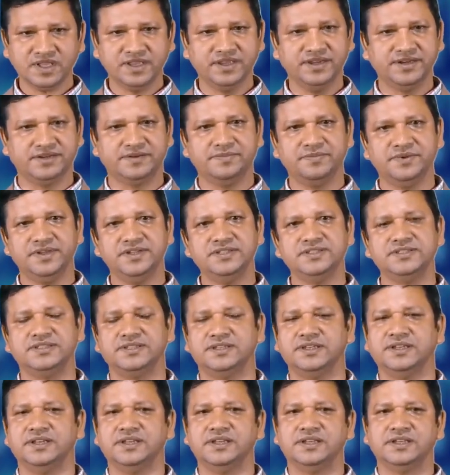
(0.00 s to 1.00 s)
It means
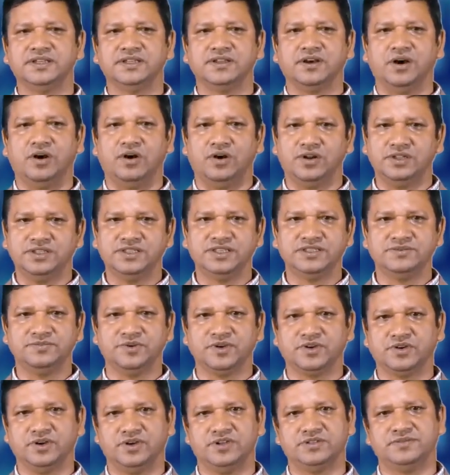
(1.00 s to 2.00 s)
all this
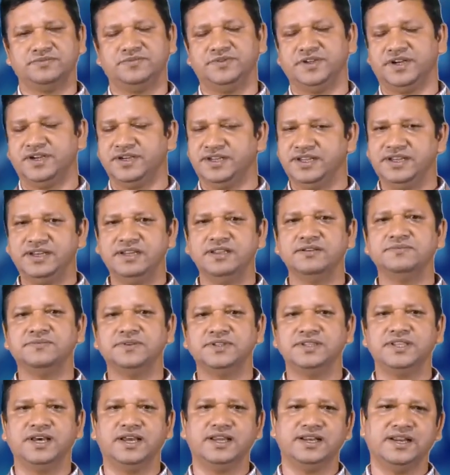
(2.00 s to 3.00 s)
because we are dealing
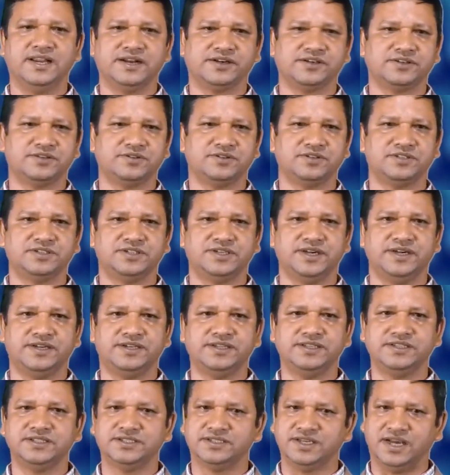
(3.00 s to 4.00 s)
with the
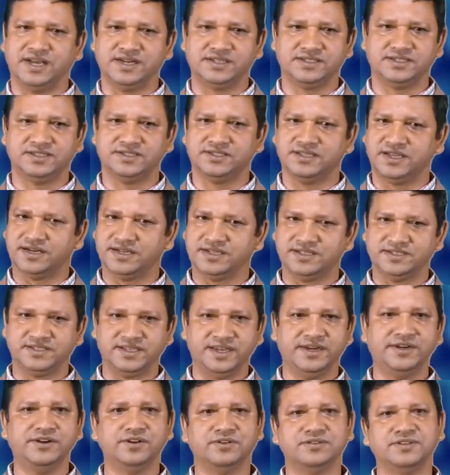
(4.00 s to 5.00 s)
electrostatic charges are
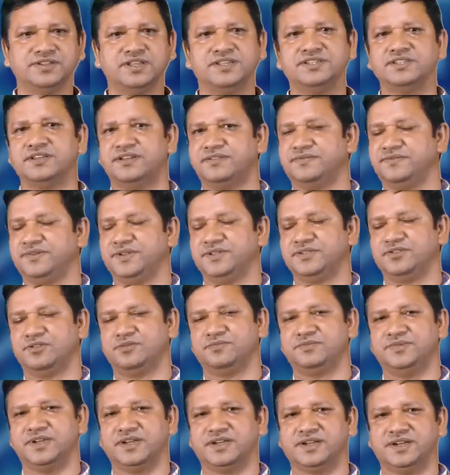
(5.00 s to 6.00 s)
reside on the surface
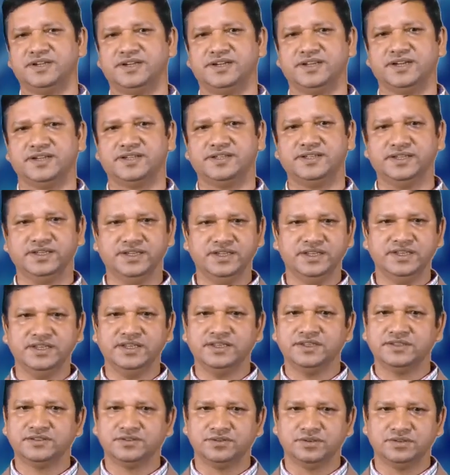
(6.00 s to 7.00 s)
of the conductor,
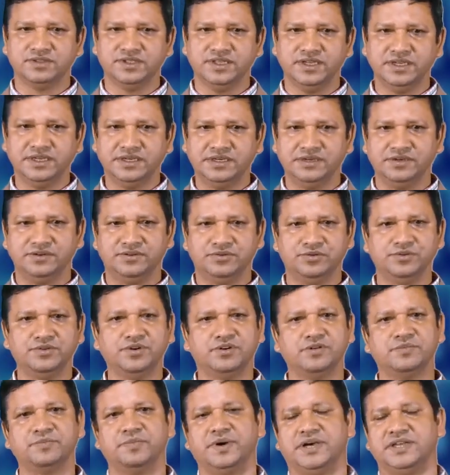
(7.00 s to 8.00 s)
so they do
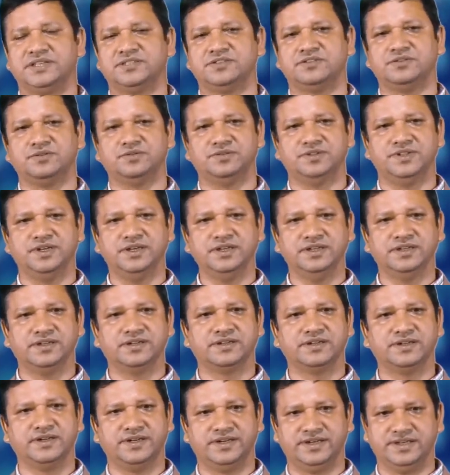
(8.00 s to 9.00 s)
not pass through the
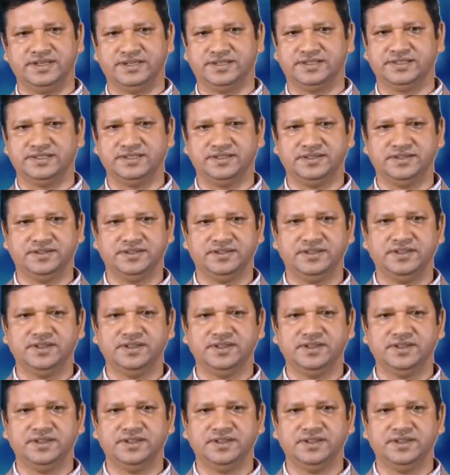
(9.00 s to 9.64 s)
conductor.